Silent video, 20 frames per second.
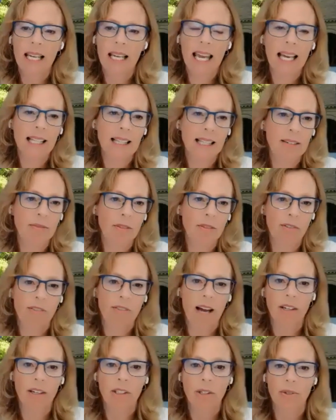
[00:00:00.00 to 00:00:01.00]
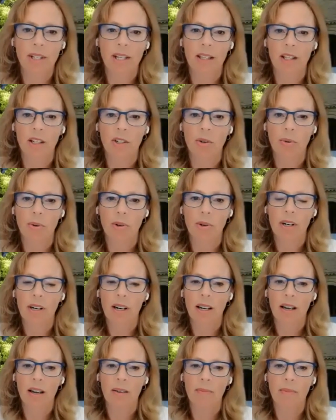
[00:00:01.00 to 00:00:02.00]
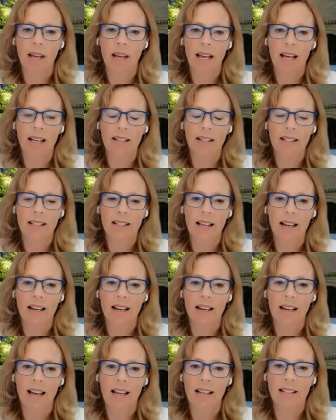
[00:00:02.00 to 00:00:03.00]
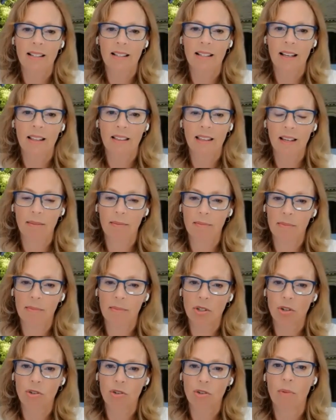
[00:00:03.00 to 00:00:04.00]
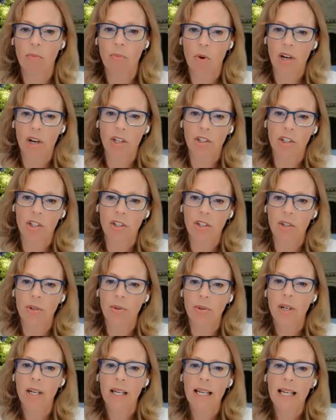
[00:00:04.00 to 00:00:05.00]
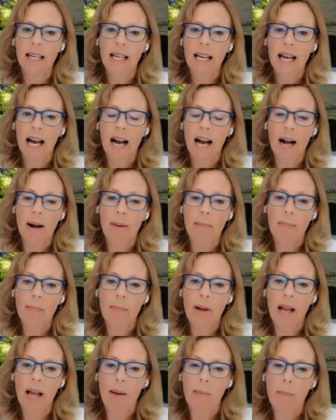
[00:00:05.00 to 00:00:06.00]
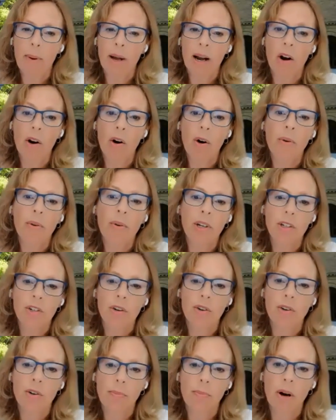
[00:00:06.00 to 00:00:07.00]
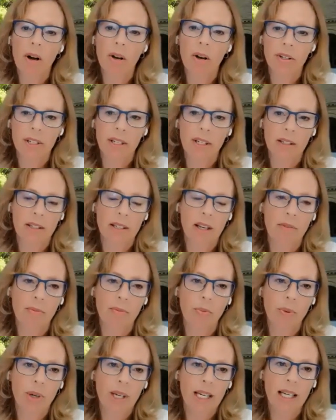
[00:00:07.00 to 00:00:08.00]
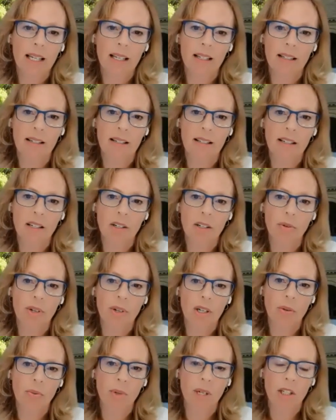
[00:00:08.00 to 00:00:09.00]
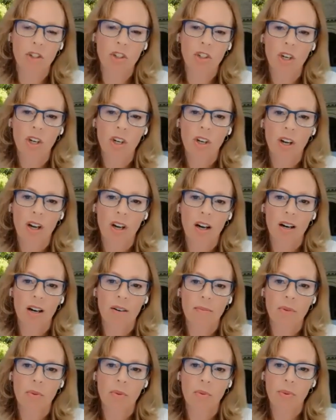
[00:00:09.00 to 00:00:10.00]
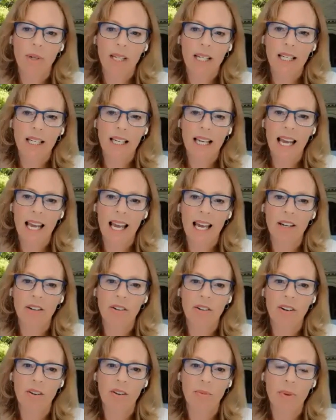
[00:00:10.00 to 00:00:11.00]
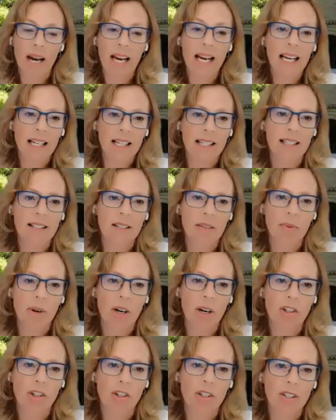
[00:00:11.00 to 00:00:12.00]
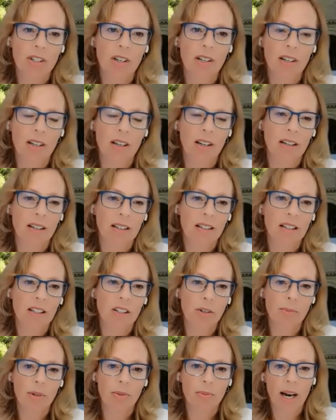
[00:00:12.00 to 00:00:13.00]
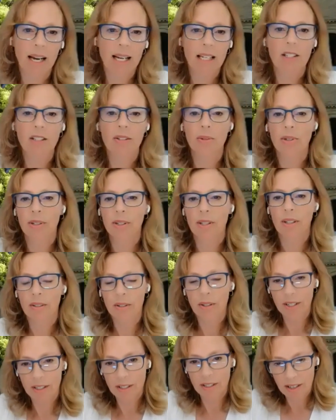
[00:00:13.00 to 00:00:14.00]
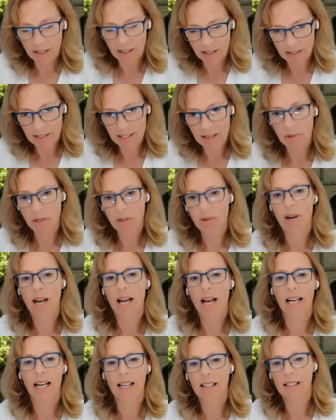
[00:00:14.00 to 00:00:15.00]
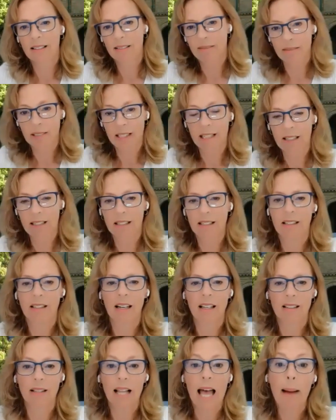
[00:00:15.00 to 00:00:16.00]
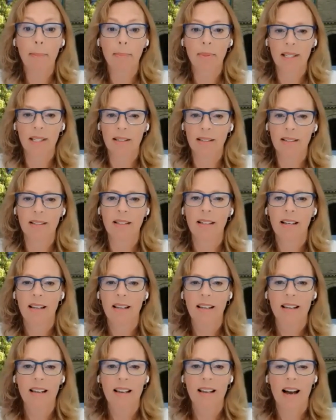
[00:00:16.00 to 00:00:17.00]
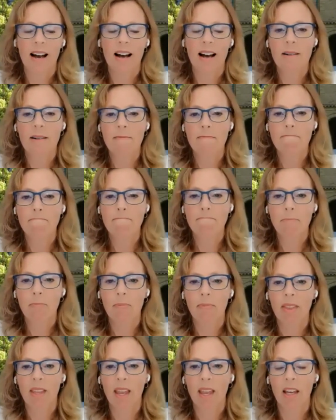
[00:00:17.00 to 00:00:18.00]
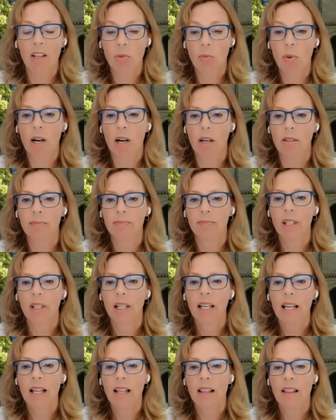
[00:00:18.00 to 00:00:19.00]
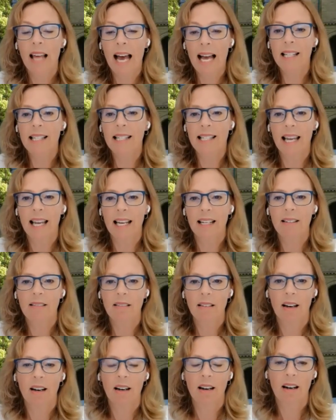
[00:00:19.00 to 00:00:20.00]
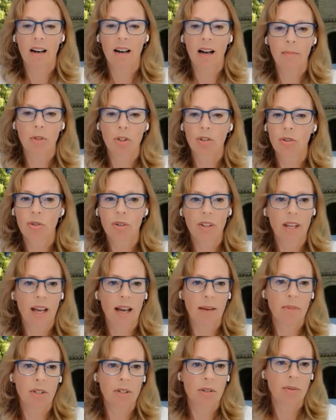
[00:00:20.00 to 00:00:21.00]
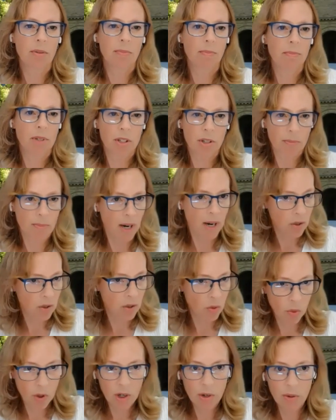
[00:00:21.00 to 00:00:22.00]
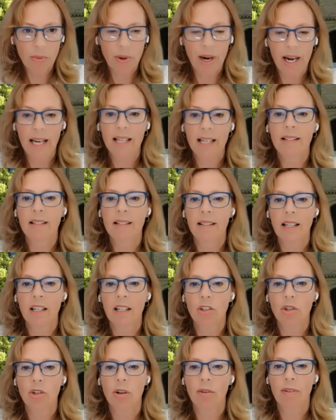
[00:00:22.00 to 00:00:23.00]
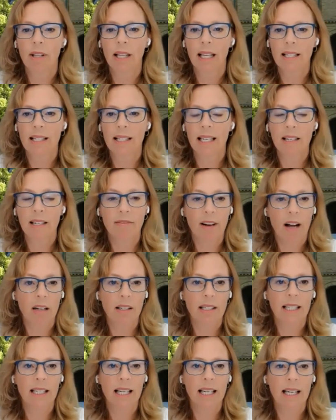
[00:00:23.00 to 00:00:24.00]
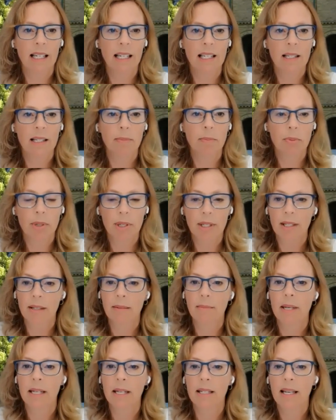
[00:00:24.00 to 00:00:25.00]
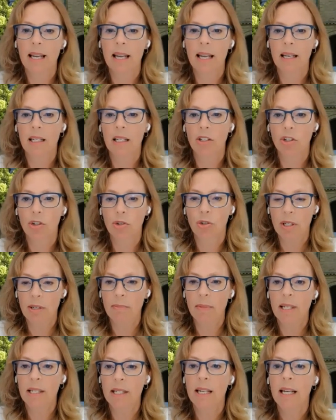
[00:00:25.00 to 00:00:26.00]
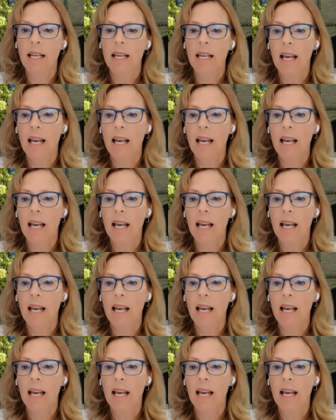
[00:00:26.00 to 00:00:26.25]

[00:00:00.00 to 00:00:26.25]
we can't leave our values at the door, um, as, uh, as I think Mr. Trump wanted to do um, but our own internal politics have weakened the degree to which um, we can raise Russia's uh, human rights or, or uh, democratic uh, uh lapses um, as well. That said, uh, I'm sure that Mr. Mr. Biden will raise the issue of Alexei Navalny and his imprisonment and his treatment.